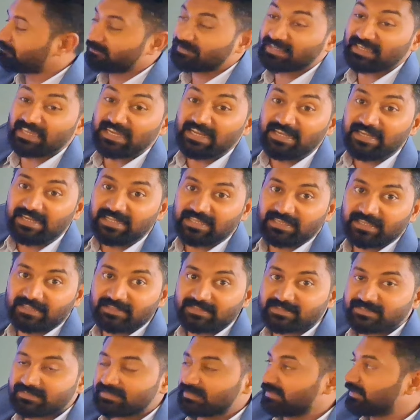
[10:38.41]
The
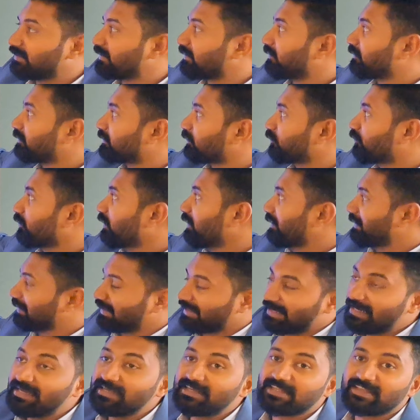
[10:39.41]
Indians, the
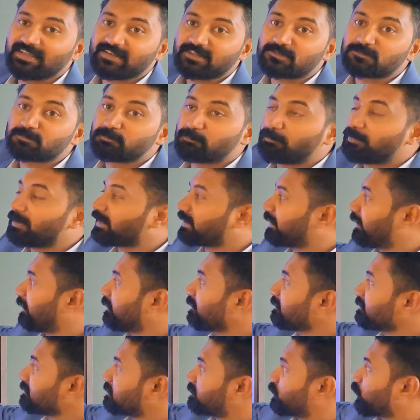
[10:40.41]
word Indians
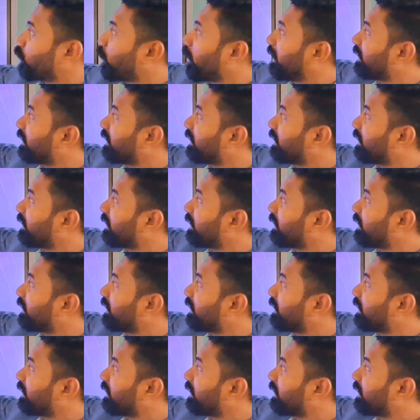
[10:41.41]
begins